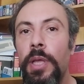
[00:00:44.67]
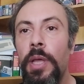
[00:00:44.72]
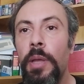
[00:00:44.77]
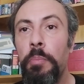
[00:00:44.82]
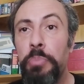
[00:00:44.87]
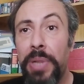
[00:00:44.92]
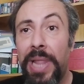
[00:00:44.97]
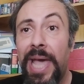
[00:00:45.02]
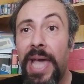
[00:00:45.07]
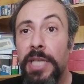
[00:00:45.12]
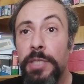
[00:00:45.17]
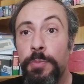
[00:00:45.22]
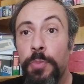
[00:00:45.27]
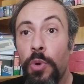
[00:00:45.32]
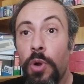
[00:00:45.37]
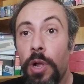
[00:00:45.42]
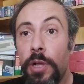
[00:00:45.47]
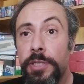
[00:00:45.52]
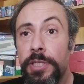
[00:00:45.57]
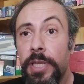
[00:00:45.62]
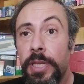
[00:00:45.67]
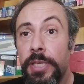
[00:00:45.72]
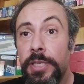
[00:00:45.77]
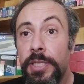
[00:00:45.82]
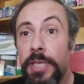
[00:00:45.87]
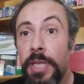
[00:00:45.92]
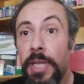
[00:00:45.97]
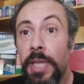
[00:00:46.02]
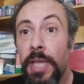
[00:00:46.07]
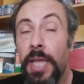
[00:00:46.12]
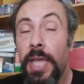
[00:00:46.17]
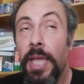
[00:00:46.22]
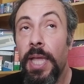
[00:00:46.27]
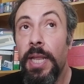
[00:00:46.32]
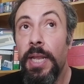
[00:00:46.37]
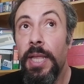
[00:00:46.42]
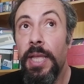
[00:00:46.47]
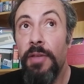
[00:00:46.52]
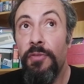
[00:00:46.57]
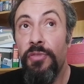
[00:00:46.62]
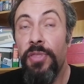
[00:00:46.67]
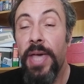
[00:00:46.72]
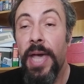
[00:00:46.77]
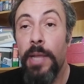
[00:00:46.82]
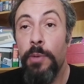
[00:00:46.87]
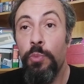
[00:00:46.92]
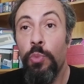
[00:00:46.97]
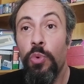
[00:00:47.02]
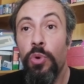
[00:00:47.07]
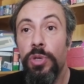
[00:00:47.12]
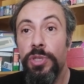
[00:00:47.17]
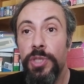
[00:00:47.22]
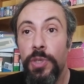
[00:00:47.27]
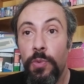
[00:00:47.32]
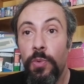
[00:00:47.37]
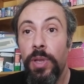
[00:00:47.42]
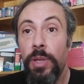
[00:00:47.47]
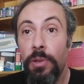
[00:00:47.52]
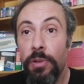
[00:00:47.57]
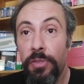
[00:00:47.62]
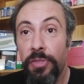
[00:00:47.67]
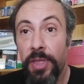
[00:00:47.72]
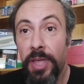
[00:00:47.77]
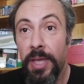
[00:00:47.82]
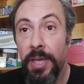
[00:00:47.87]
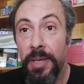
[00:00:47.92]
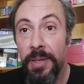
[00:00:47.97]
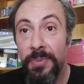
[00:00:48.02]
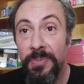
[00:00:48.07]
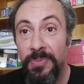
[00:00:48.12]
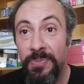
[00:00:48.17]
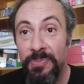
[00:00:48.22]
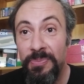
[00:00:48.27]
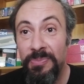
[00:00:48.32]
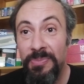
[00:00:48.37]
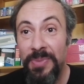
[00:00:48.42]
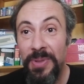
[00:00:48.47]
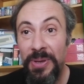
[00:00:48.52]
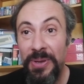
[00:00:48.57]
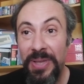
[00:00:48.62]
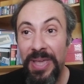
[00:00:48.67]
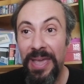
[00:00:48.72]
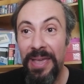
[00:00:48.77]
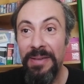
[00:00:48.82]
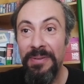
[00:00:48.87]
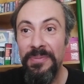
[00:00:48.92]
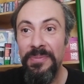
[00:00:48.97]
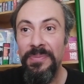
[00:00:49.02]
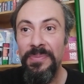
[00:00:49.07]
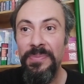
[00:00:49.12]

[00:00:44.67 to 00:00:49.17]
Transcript: blast processing and if that was a real thing. Okay?